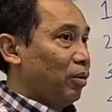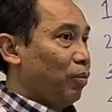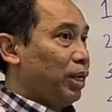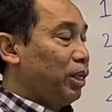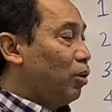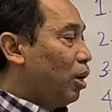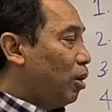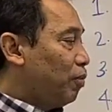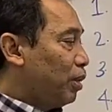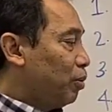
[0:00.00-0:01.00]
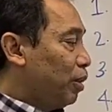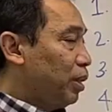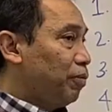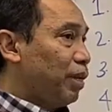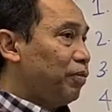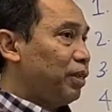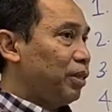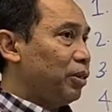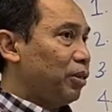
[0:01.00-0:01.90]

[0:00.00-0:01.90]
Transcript: When you are over 25 years